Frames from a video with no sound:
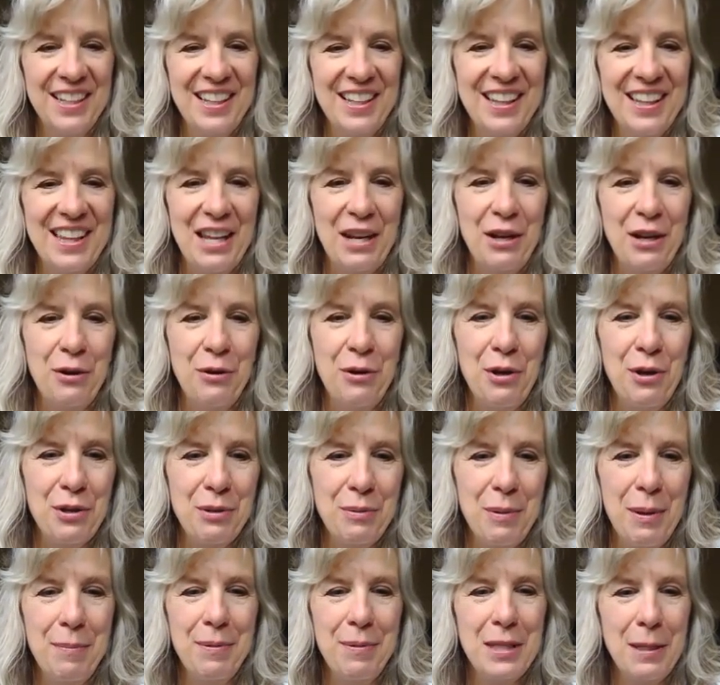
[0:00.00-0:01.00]
that who knows,
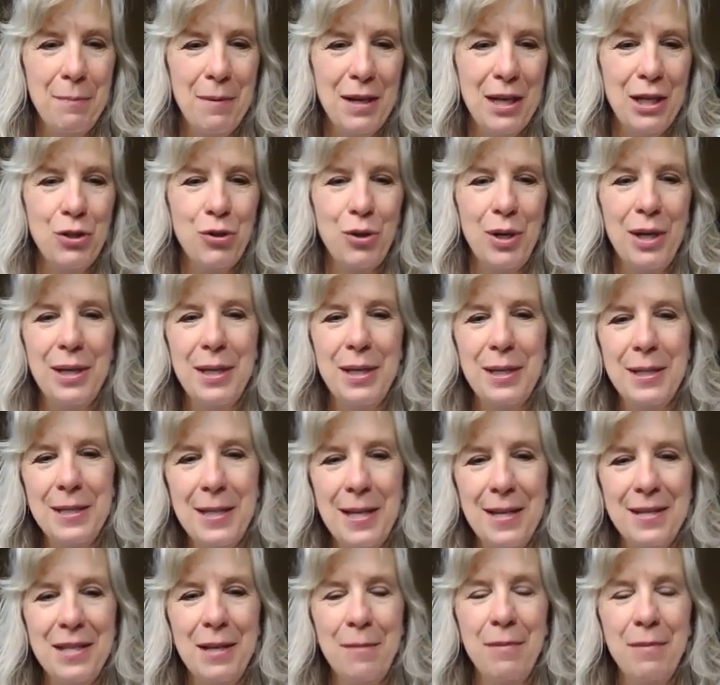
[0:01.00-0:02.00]
maybe somebody's trying to set
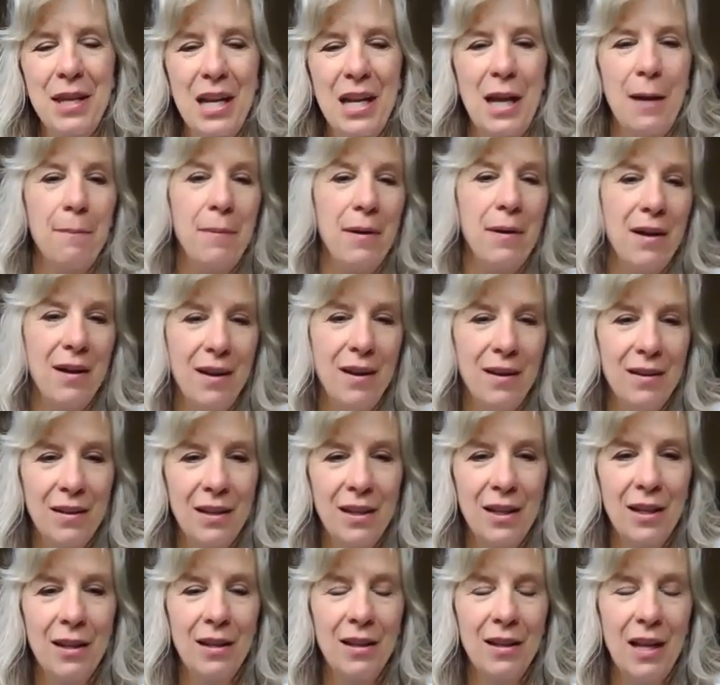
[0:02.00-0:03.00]
something up, a
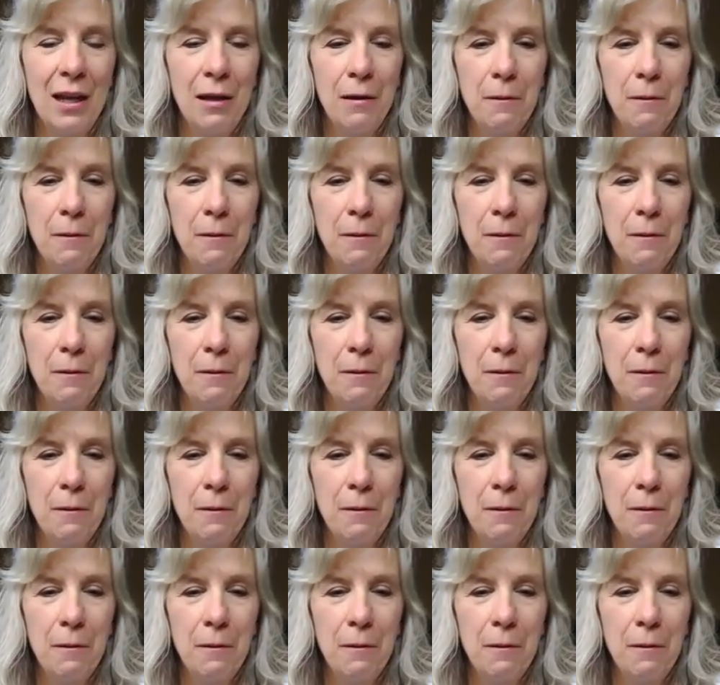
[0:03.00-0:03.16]
little